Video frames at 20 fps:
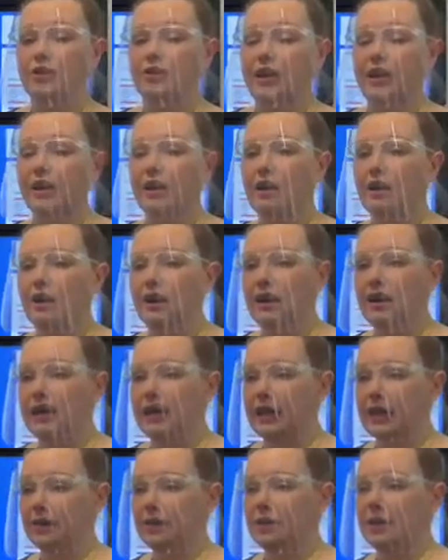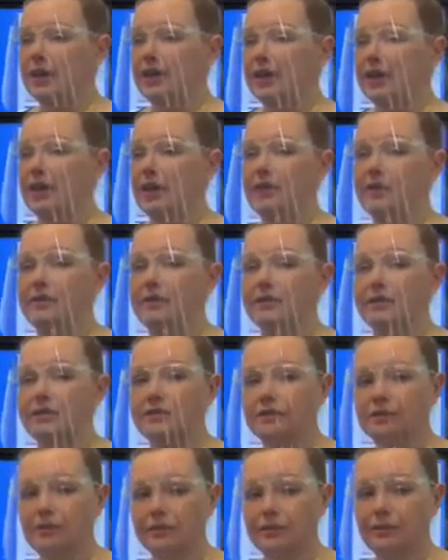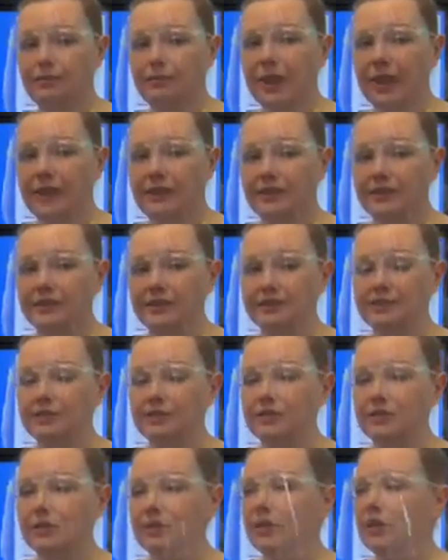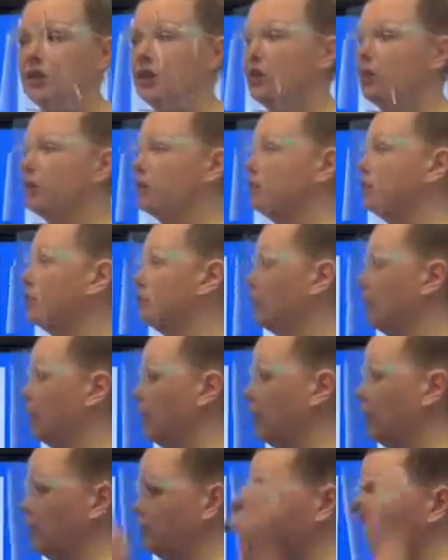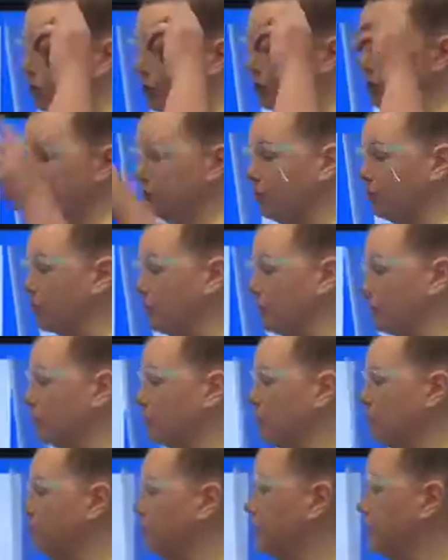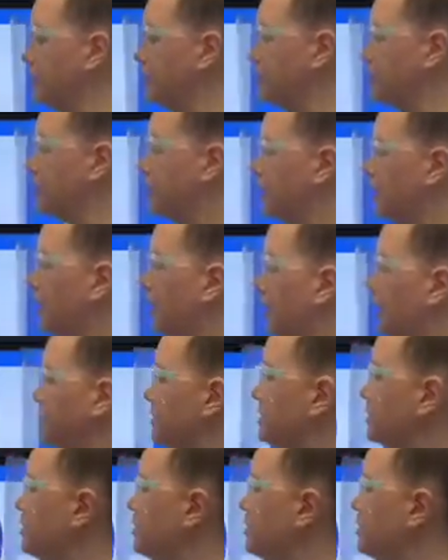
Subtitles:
They are equally spaced. So we can use what we did on the previous slide.